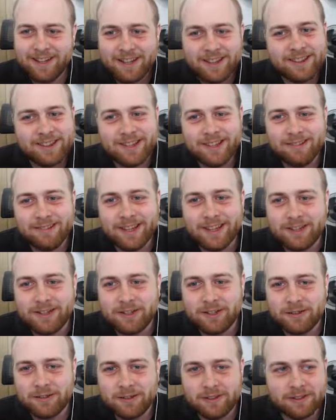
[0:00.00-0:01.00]
See what they
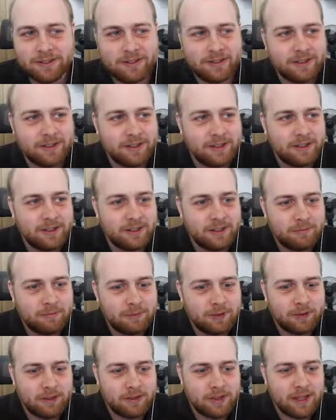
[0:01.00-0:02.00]
choose.
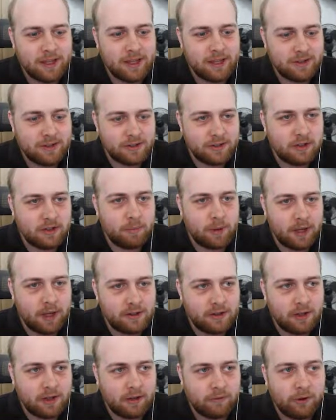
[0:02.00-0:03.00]
Because it is just
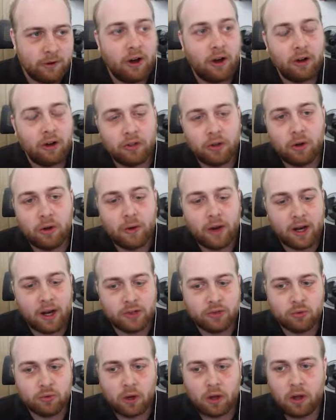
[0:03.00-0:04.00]
basic, there are no
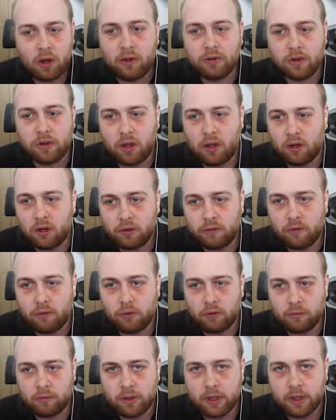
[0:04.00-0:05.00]
actual class cards
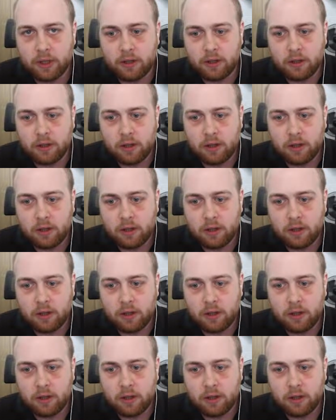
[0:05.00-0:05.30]
for them yet,